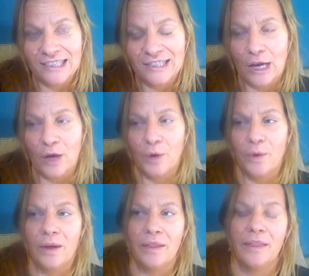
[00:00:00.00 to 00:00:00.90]

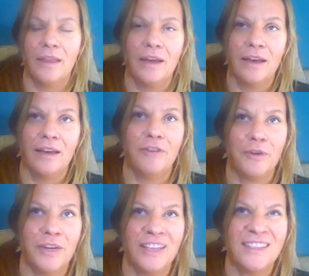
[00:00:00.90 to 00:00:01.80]
So if
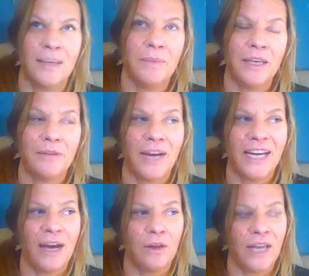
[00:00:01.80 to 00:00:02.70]
you're in something
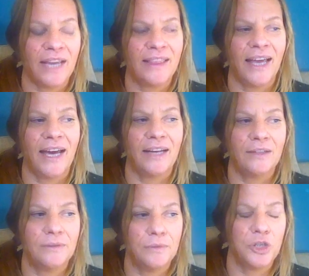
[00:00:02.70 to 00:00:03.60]
right now like
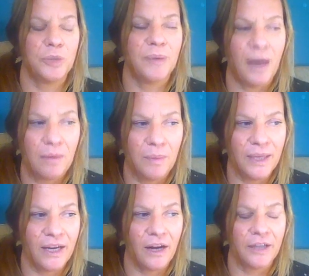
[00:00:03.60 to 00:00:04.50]
that, which you
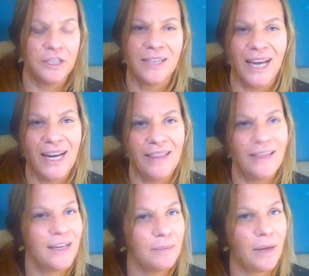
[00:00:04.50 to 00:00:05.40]
probably are, just kind of
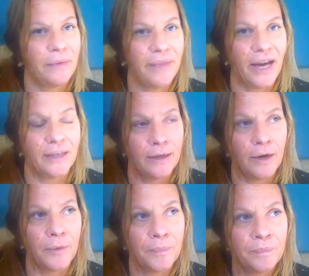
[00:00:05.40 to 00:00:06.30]
think about that, you
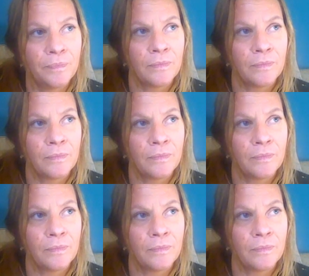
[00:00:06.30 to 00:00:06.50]
know,